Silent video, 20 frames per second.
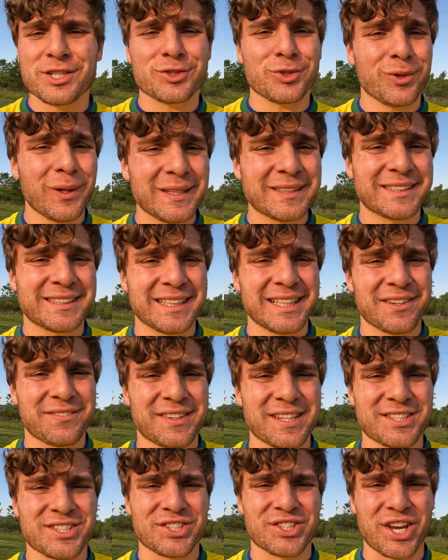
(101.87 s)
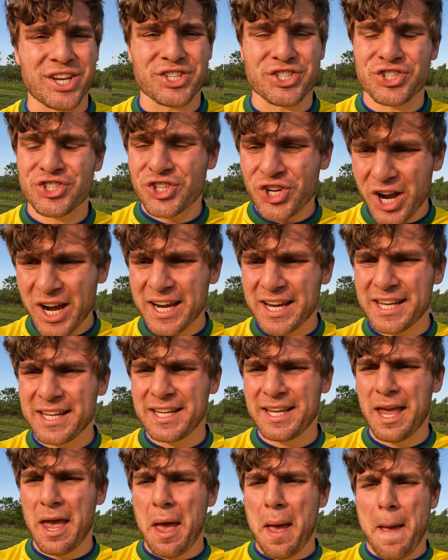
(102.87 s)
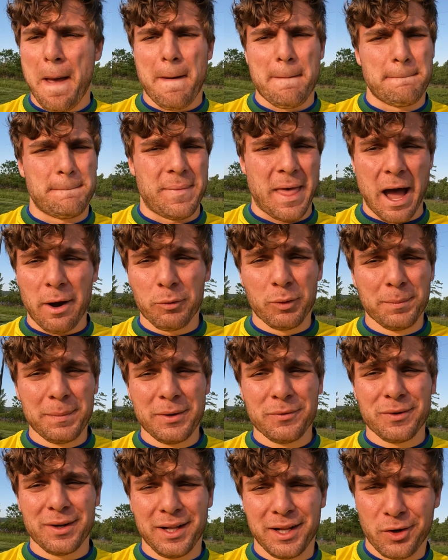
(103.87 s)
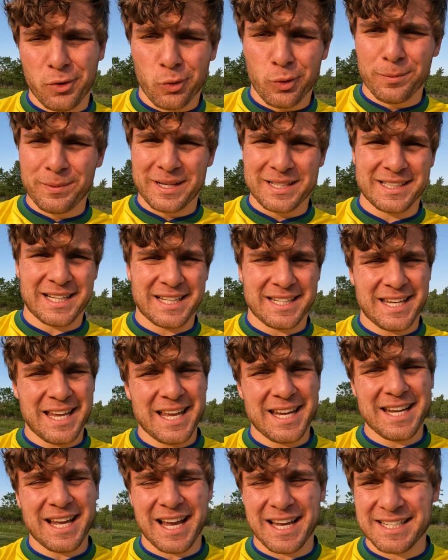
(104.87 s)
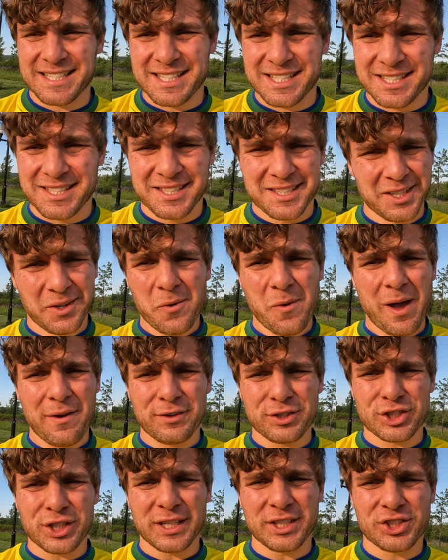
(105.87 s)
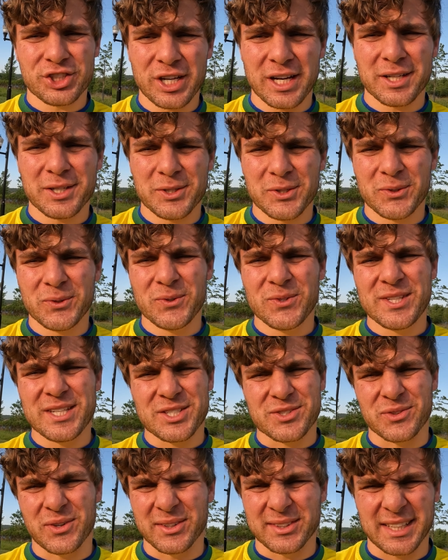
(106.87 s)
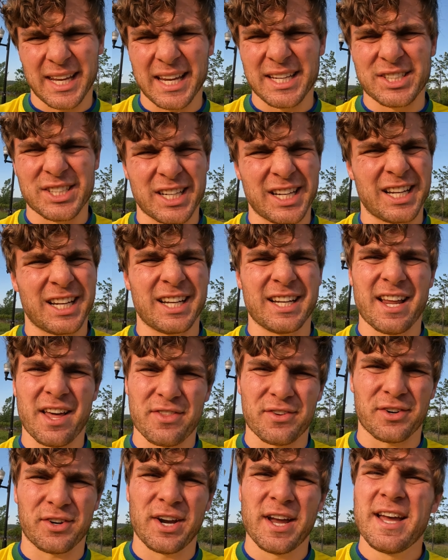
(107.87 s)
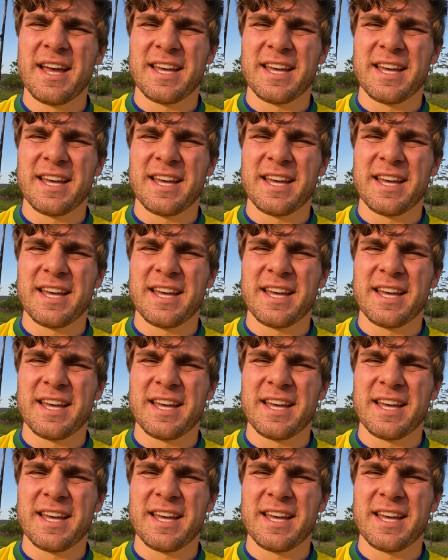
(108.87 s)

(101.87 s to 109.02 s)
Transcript: So let's see if this is a shiny that would be really cool because again, I still don't have a shiny shadow this rotation and another